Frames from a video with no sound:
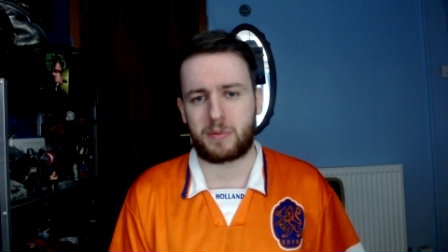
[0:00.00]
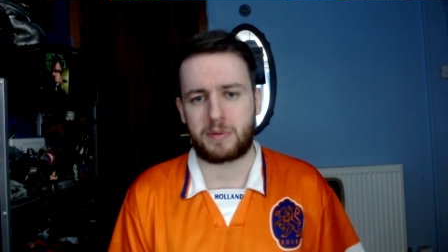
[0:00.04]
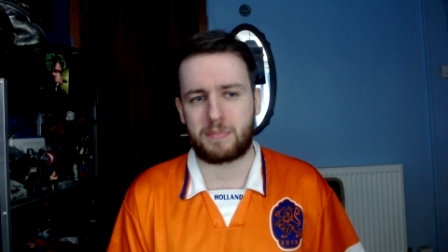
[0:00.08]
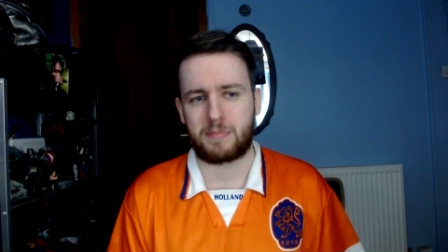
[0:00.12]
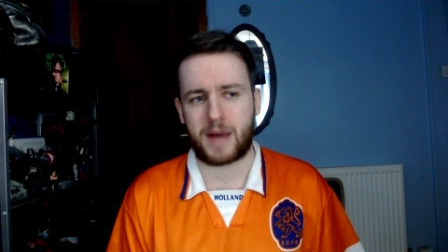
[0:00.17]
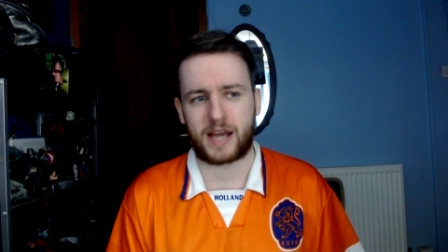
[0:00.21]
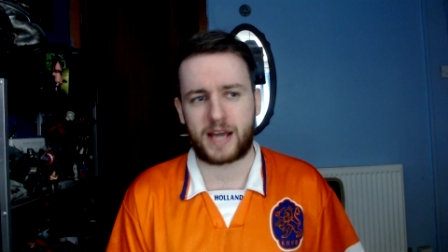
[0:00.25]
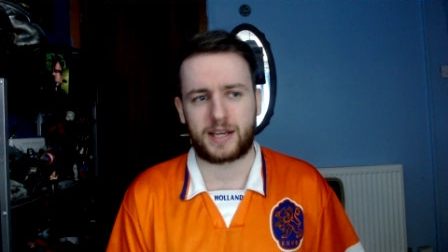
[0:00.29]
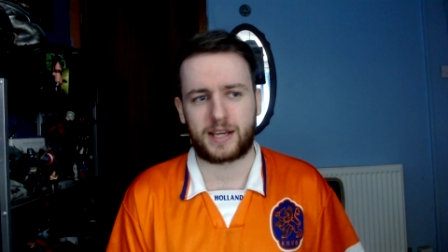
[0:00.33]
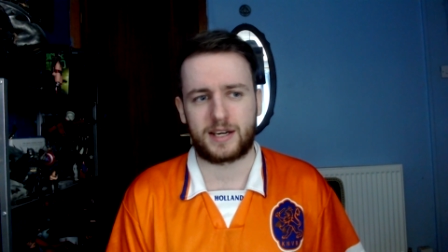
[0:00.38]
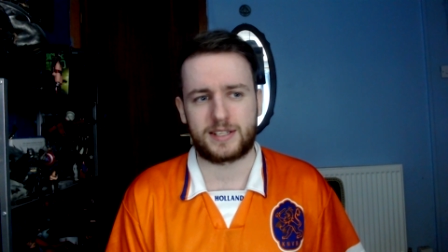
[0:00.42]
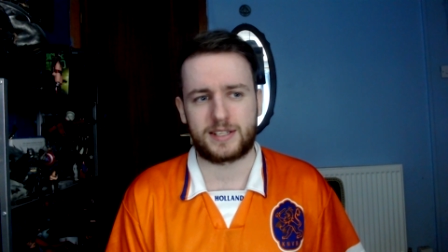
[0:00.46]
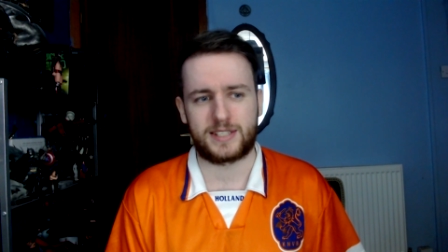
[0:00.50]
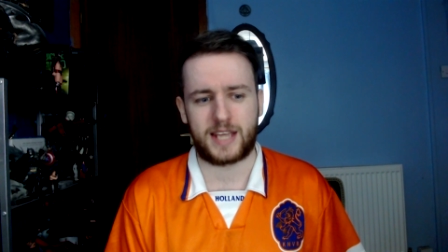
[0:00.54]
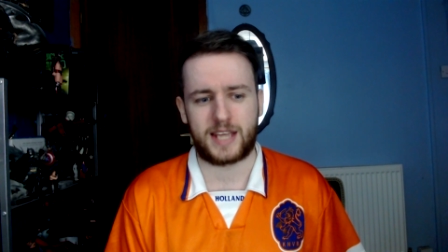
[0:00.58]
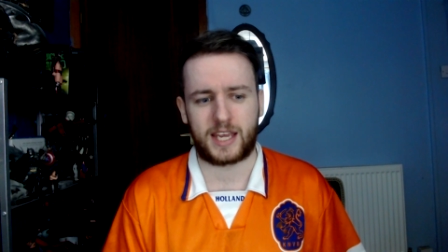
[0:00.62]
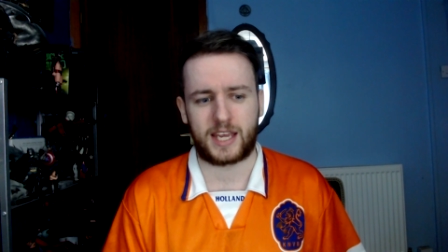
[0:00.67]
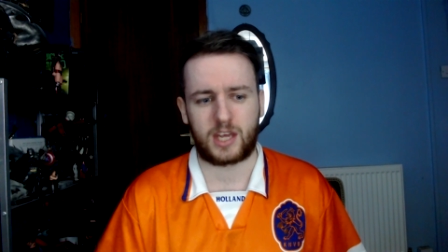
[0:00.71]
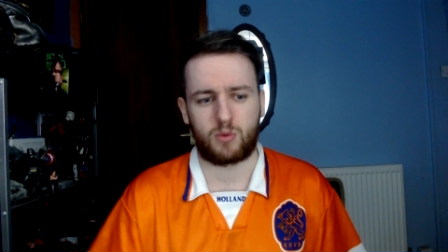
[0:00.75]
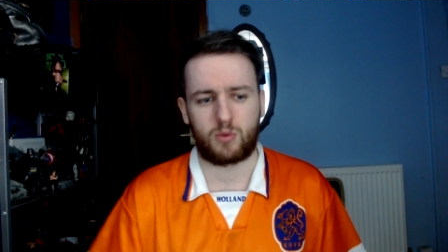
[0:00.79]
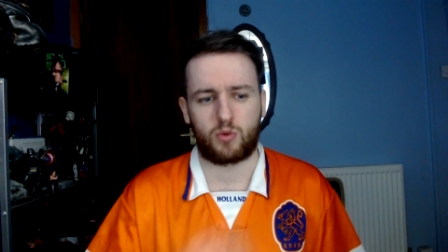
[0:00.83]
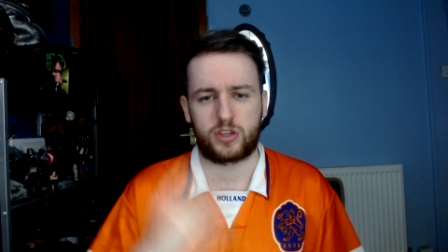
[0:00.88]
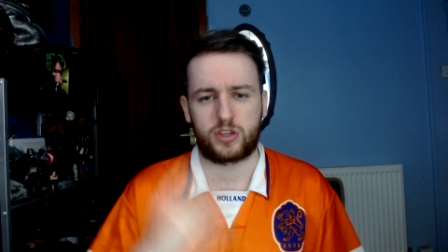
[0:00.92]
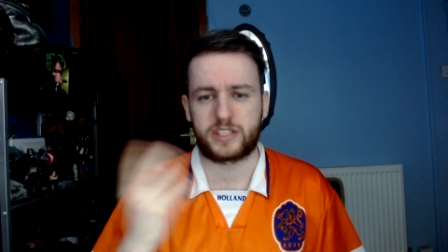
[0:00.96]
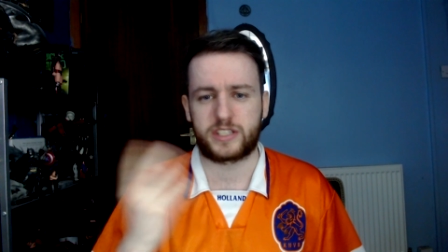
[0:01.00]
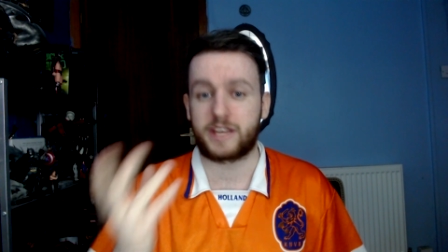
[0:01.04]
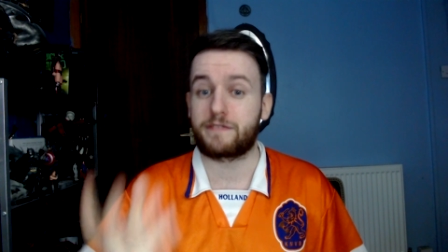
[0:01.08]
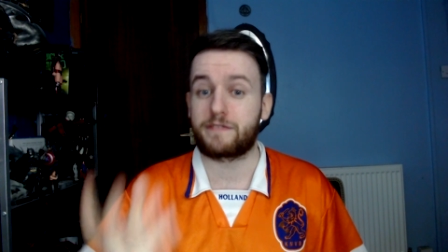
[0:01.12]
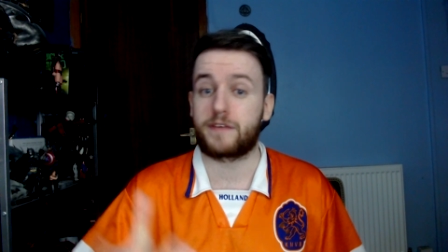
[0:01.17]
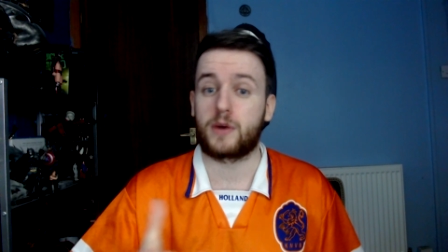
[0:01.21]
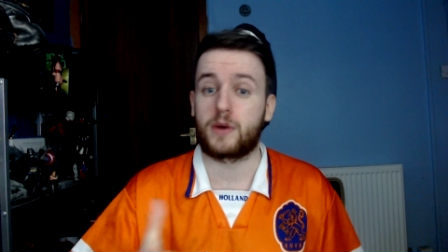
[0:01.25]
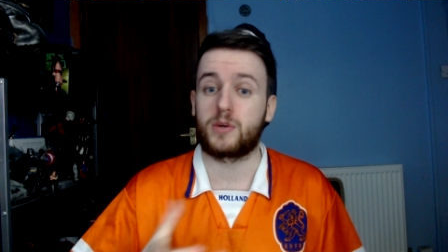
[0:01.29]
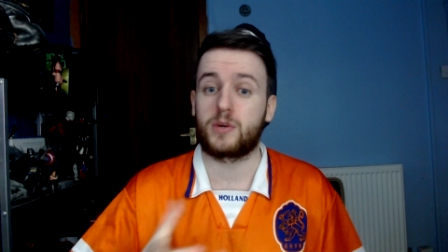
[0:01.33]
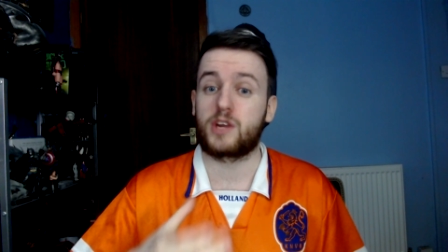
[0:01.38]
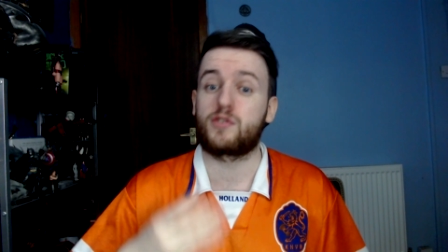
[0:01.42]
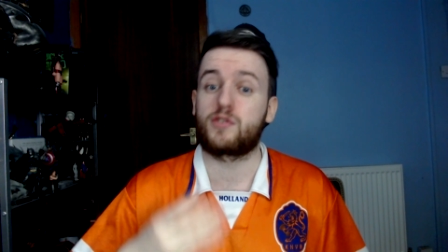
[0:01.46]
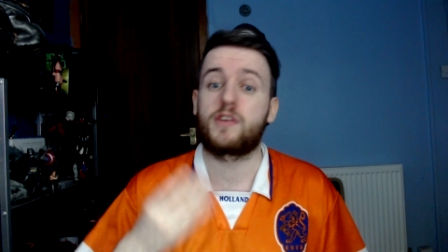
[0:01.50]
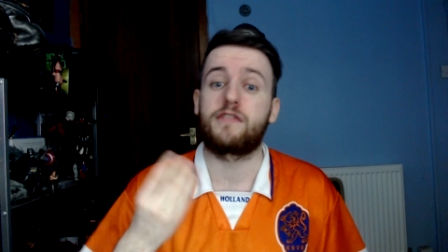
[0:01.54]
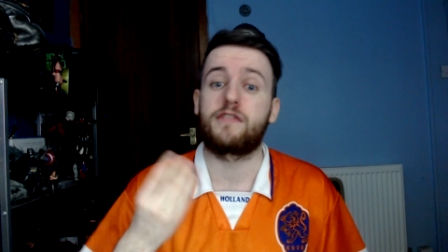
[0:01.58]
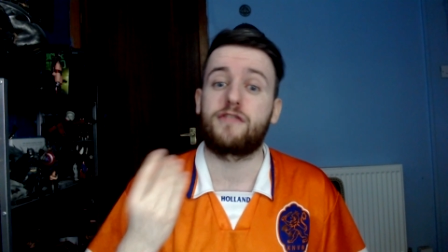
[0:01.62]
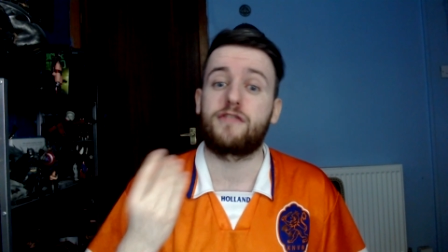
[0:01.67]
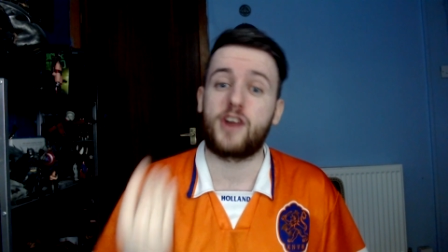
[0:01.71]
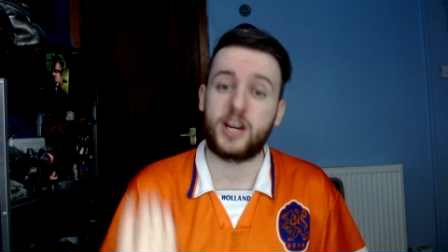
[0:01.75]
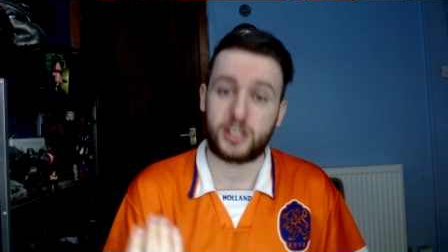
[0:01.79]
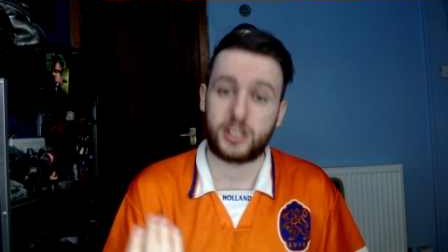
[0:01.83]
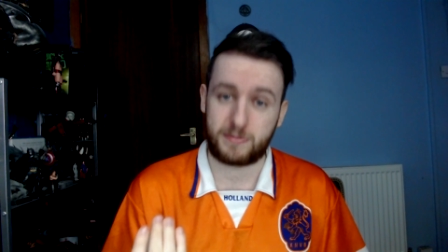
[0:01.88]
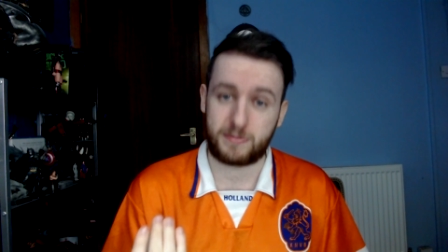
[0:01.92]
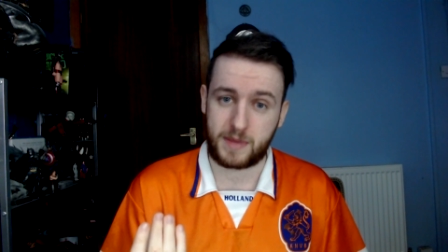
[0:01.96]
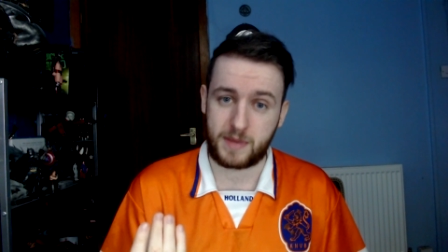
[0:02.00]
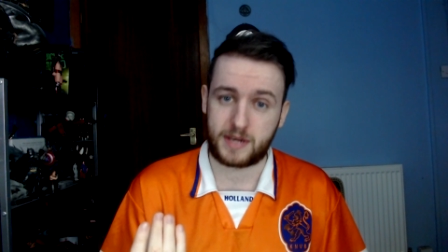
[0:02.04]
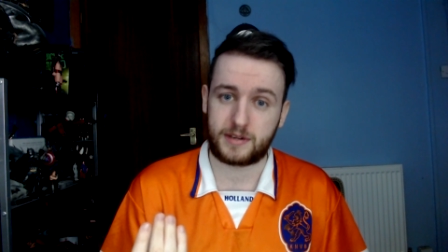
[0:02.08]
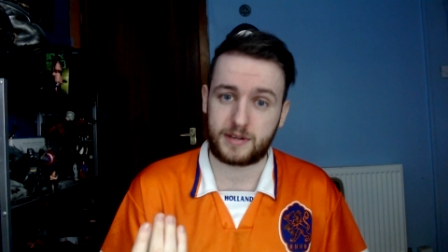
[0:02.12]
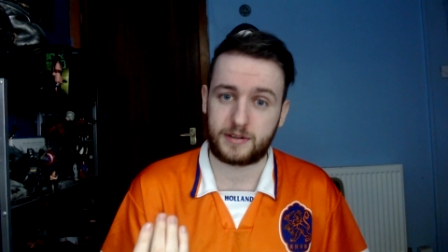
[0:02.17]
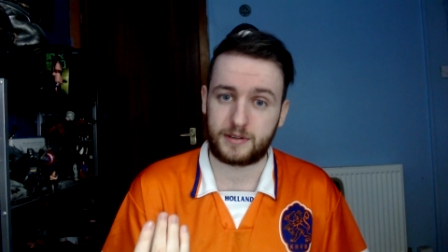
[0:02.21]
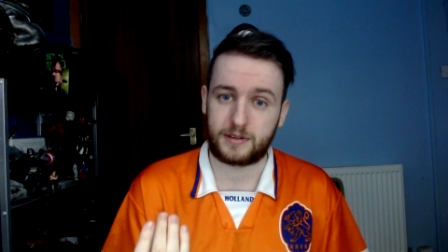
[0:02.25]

back in a second once I've found a refreshment.